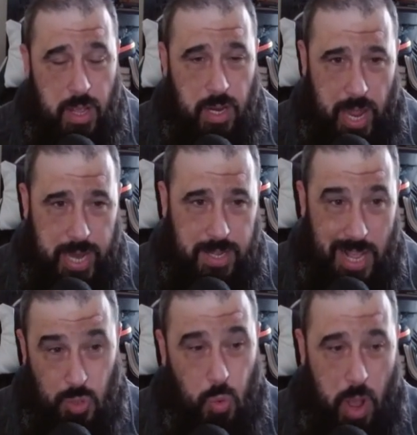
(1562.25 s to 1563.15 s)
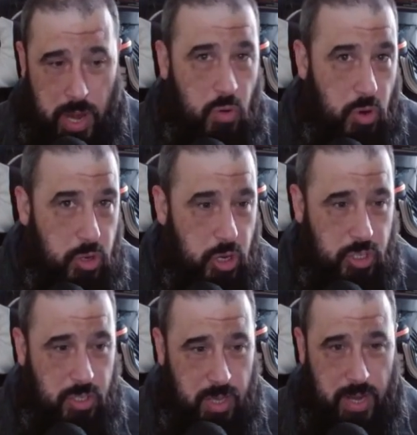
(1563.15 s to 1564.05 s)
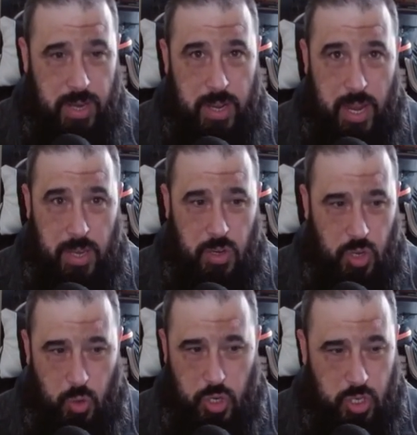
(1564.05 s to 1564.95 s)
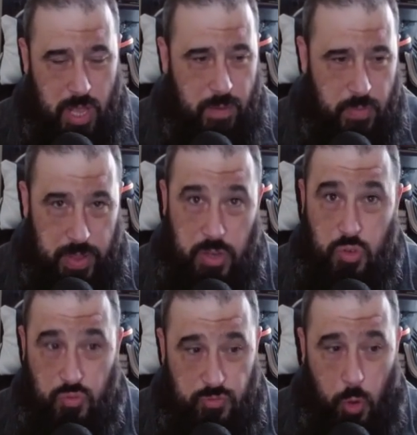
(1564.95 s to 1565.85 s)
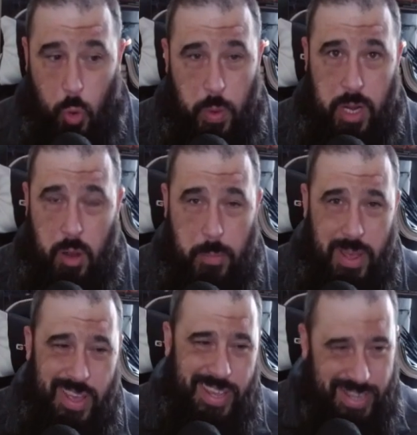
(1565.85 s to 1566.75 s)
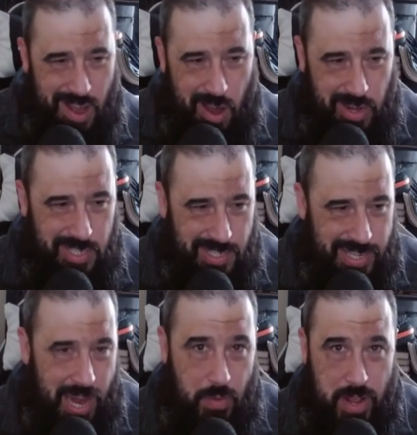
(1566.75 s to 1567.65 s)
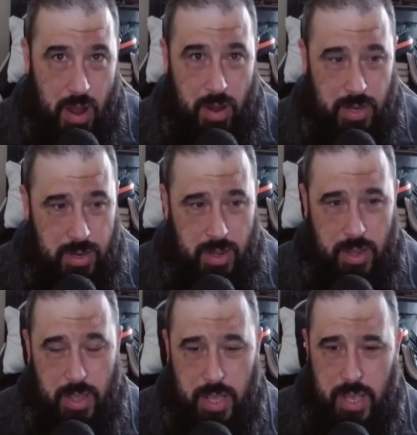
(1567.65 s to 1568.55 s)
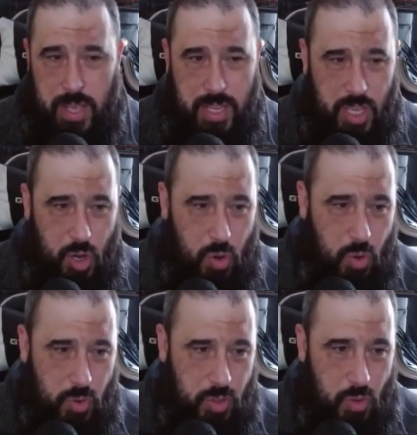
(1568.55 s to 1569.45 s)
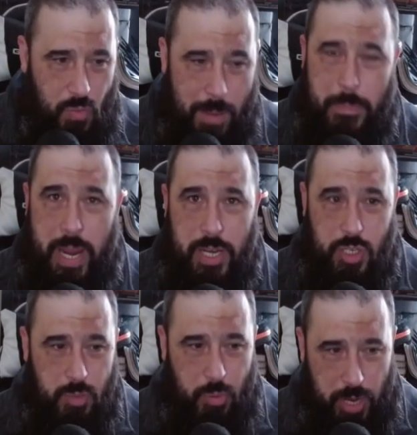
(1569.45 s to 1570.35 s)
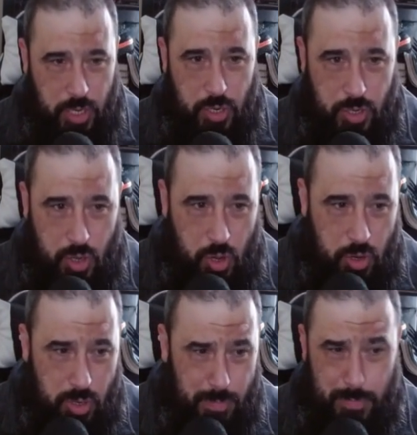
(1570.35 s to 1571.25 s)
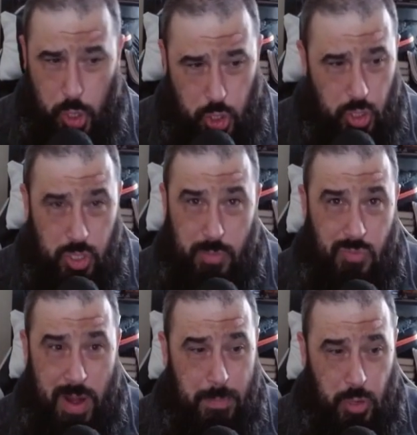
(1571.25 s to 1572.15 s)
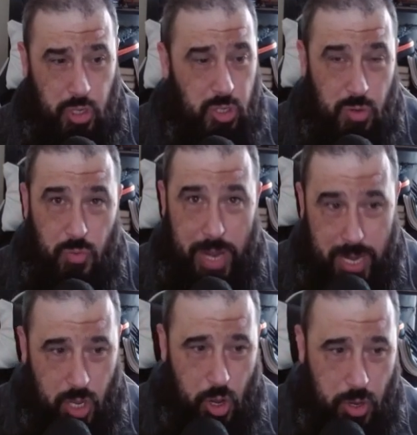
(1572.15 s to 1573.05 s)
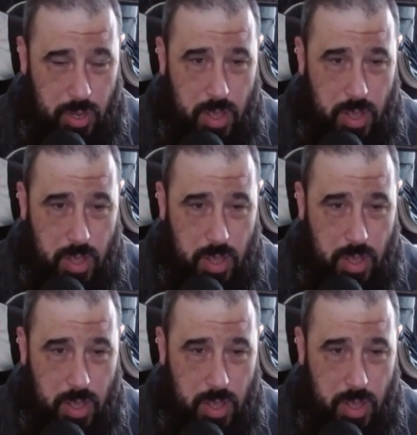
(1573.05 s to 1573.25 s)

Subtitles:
Like, that's what Angron does, and you just have things following up. Khan is a scary character. You know, the Rampagers are pretty good. Red Butchers are really good.